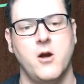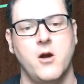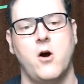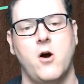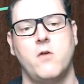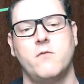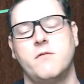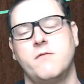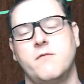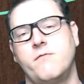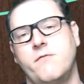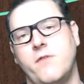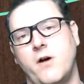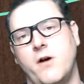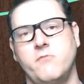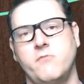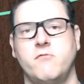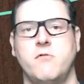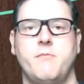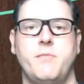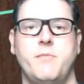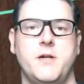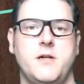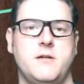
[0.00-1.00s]
of a
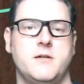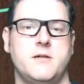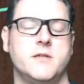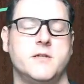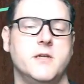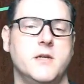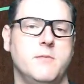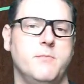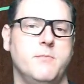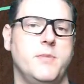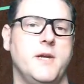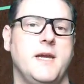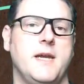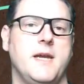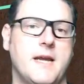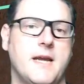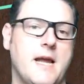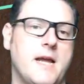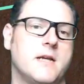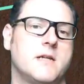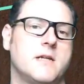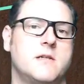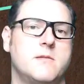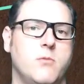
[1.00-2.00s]
vulnerability being
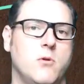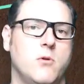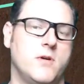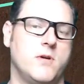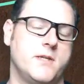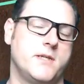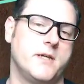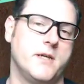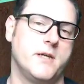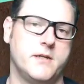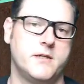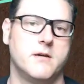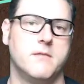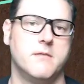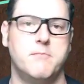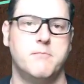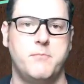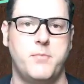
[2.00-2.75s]
exploited